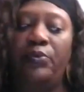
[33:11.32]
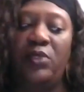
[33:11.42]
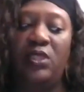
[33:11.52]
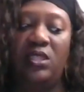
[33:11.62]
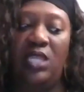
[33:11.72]

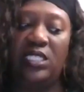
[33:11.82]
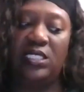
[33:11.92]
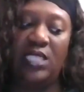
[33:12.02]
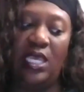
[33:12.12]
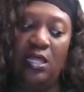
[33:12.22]
They
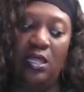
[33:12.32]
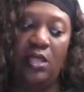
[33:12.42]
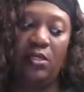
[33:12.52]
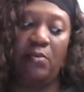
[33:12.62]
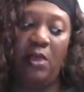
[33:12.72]
said
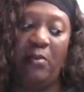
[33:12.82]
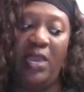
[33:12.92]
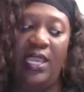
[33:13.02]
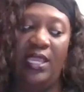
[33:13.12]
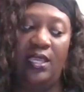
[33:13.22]
that
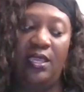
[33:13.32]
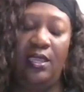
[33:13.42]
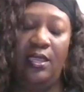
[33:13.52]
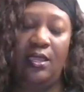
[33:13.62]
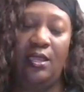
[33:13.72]
I
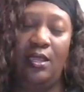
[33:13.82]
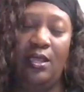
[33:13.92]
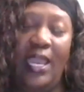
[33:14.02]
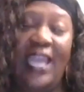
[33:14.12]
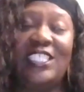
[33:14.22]

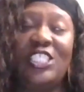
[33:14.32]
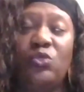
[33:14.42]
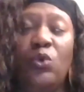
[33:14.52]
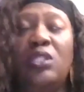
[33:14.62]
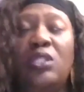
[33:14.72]
had
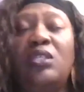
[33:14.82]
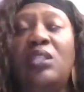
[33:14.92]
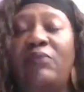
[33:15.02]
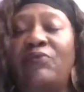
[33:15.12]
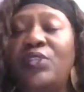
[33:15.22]
swollen
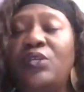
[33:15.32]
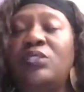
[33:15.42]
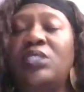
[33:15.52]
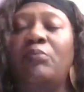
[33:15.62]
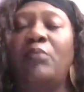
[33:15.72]
lymph
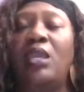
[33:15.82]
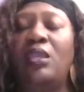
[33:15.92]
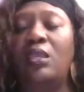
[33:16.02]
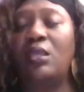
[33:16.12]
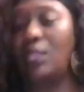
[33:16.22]
nodes in my
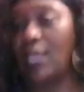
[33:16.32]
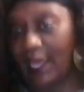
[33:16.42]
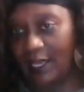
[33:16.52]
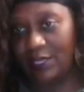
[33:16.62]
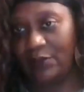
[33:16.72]
iliac,
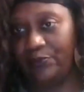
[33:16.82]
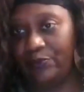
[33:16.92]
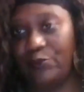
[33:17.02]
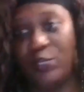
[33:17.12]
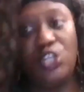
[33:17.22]

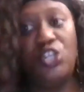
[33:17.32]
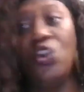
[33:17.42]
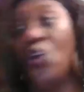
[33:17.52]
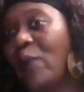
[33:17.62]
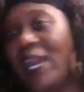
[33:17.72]
but
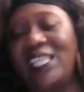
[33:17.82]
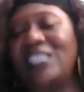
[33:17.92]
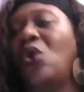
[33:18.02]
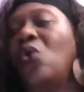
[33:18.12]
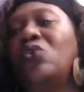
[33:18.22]
nobody
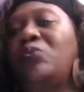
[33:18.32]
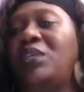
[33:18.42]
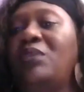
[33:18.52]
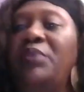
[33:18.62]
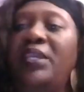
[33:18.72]
told
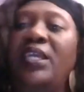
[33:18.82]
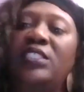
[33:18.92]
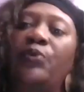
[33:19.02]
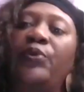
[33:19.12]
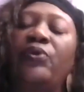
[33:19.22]
me because
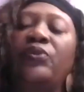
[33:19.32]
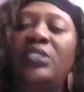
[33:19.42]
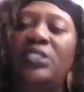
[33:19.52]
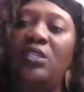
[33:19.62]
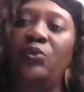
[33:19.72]
they were only
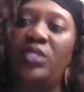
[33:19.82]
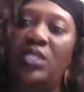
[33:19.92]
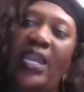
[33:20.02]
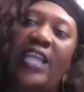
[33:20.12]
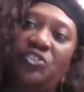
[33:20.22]
dealing with the
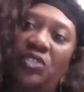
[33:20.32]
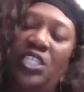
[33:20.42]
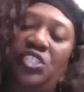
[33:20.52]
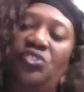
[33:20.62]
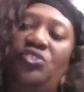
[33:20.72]
gastric
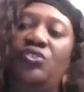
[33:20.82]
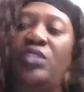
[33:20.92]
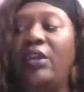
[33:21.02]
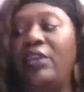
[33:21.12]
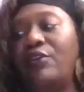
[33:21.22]
issue. So
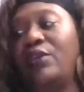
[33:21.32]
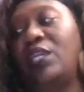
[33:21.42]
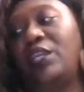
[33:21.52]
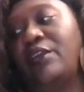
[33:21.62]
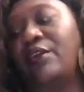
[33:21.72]
now here a
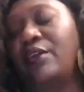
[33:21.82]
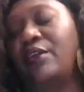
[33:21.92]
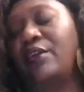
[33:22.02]
year